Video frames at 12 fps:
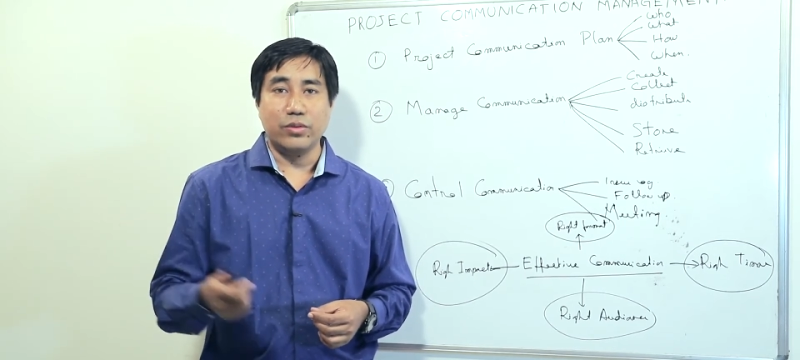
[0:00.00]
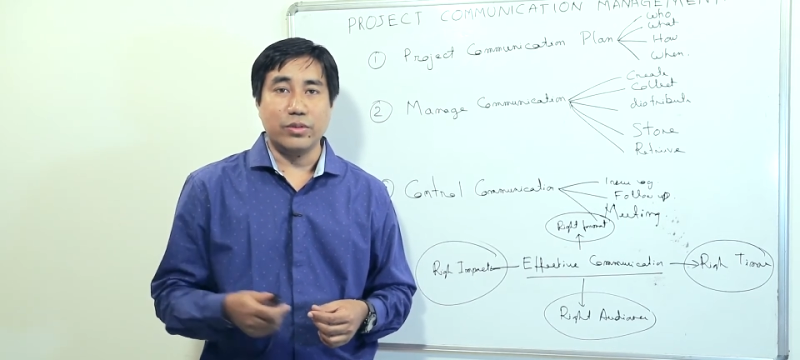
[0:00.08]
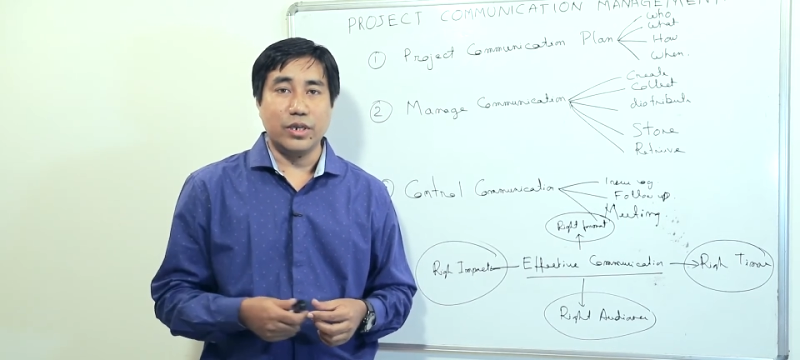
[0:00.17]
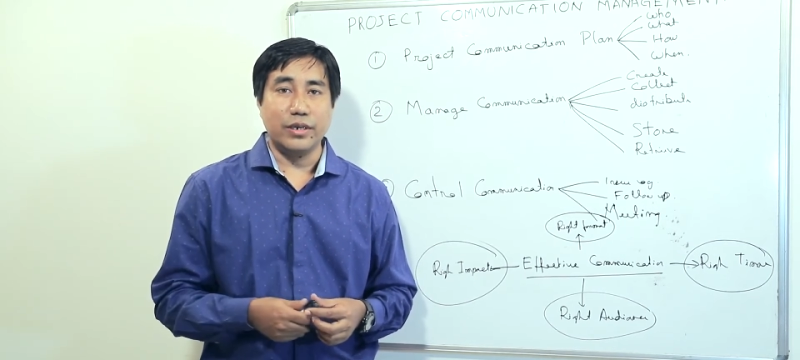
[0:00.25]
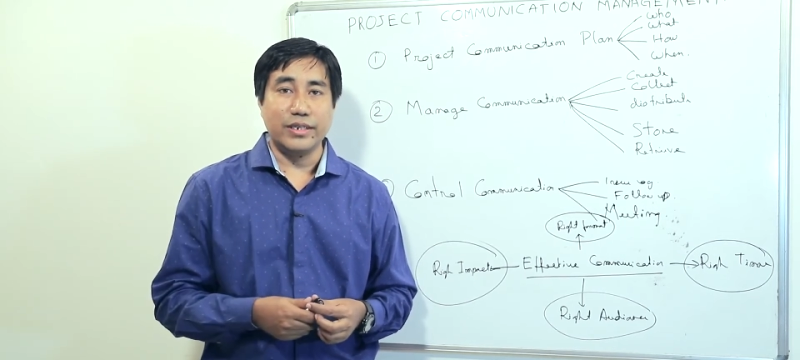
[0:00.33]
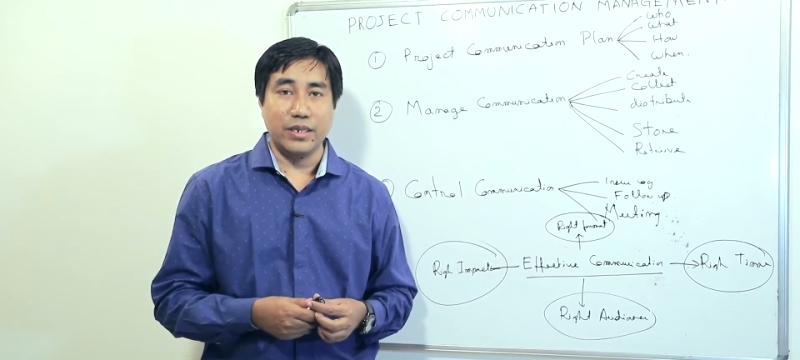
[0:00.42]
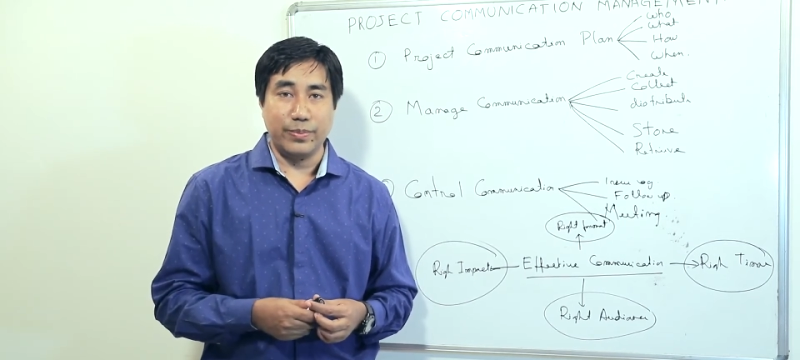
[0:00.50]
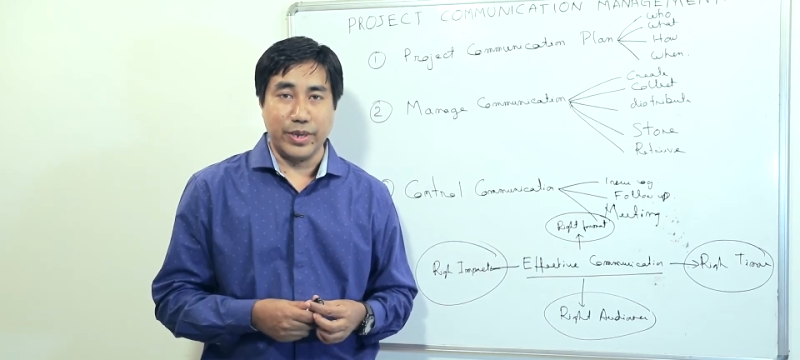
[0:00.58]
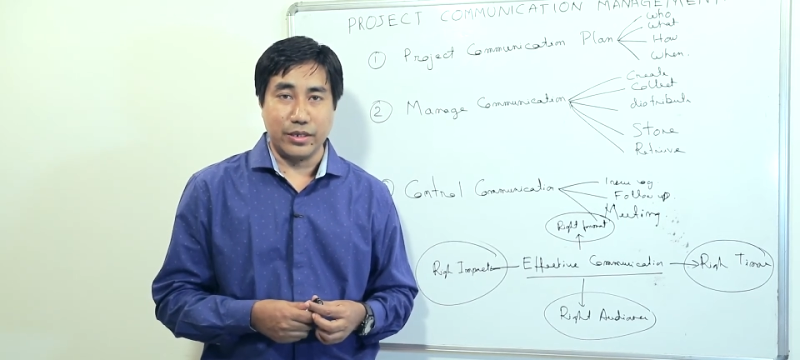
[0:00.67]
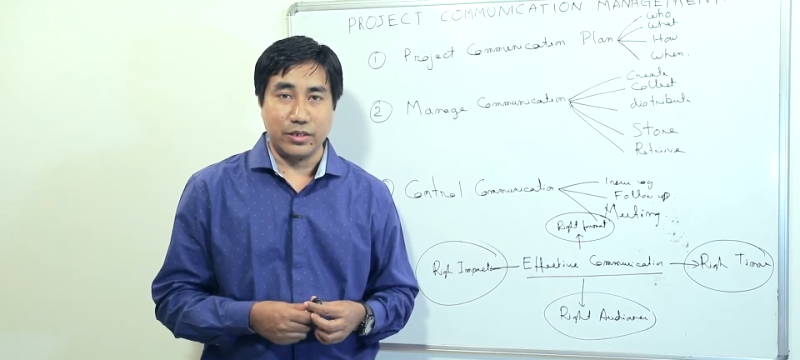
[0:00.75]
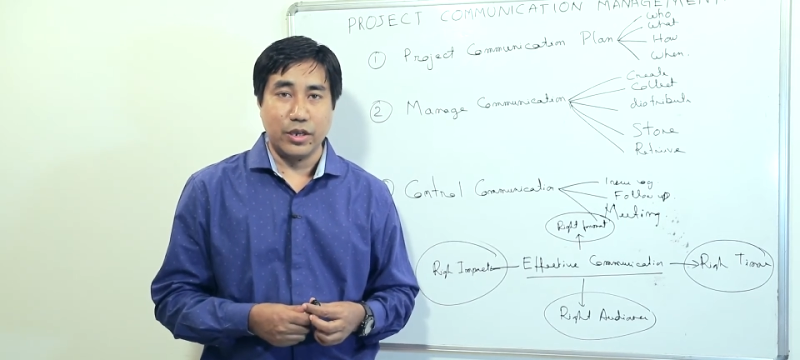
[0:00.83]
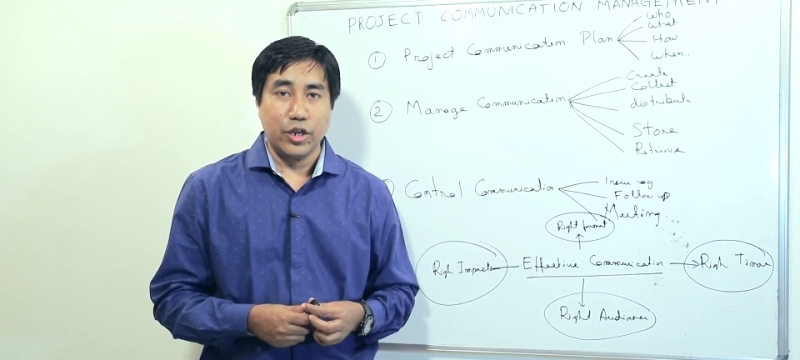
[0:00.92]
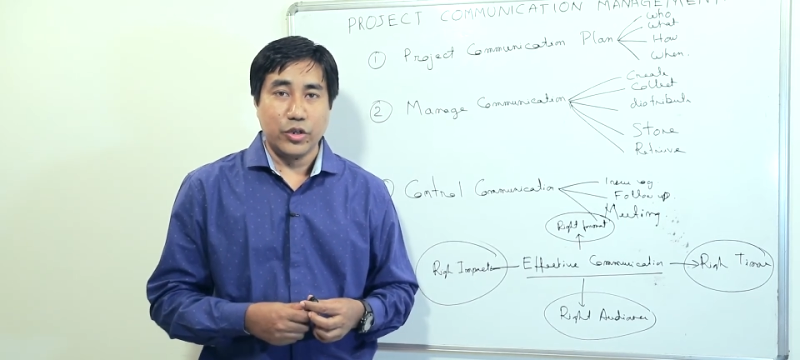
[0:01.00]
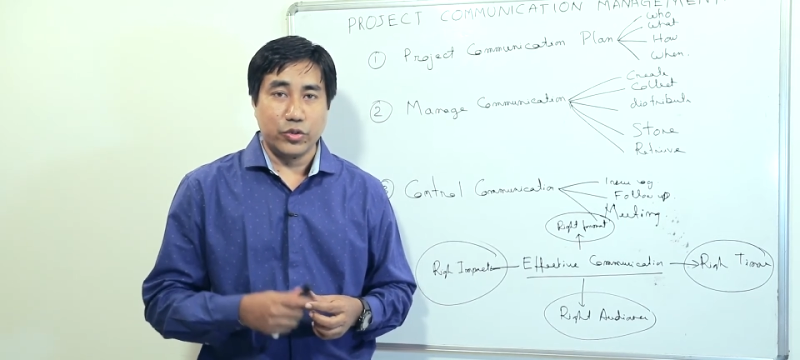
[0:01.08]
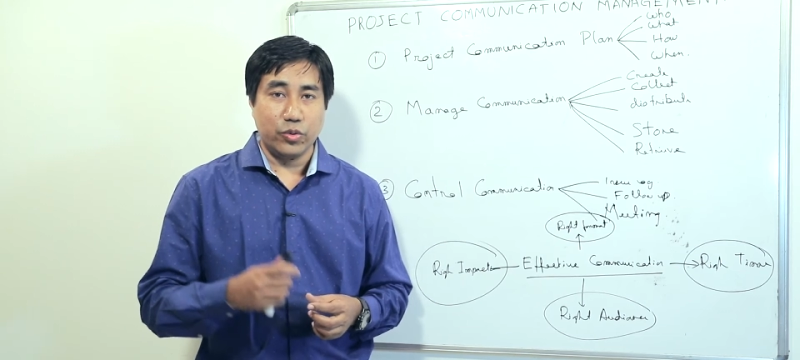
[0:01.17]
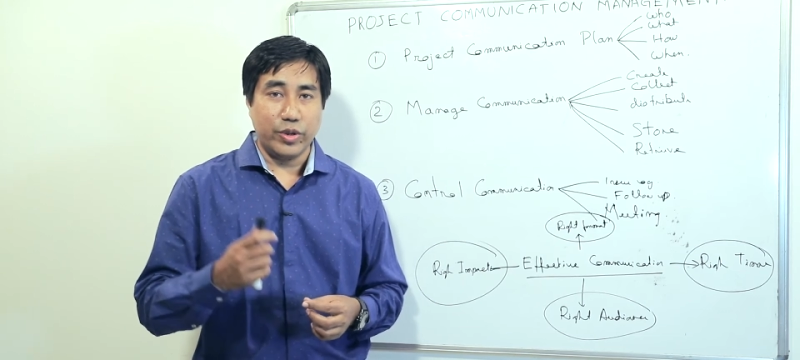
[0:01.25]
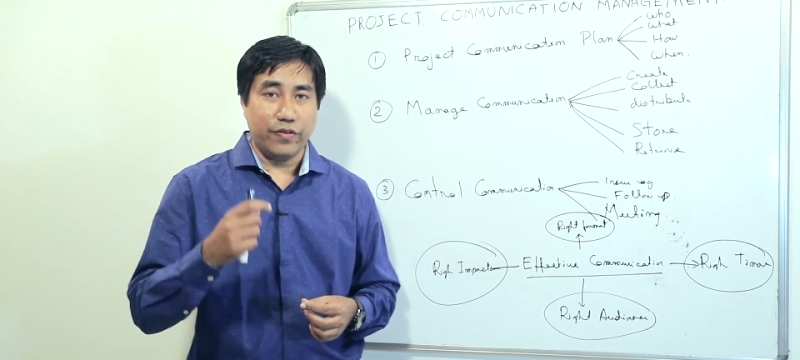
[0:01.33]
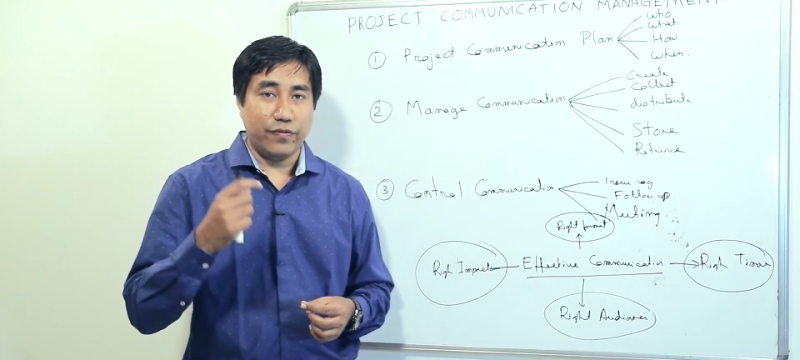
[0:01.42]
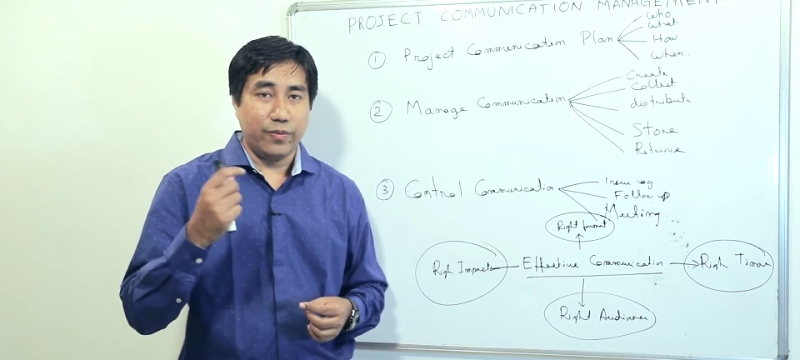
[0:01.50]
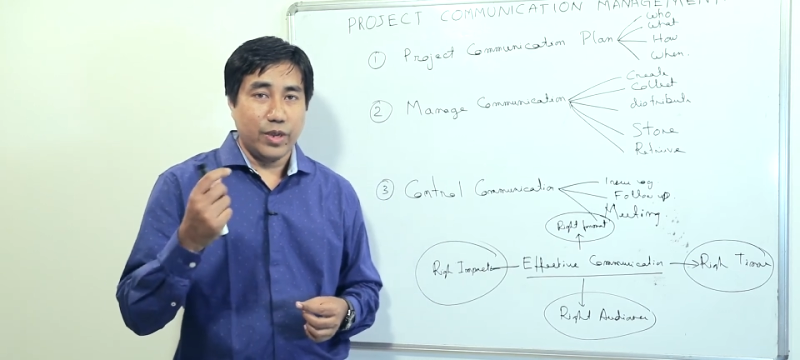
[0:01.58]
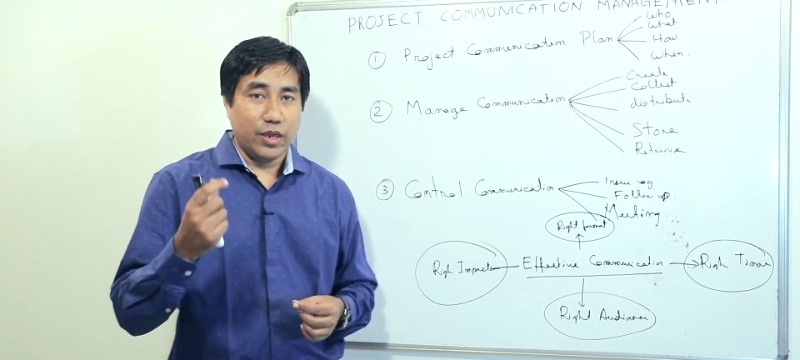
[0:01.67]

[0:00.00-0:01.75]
to the recipients. So if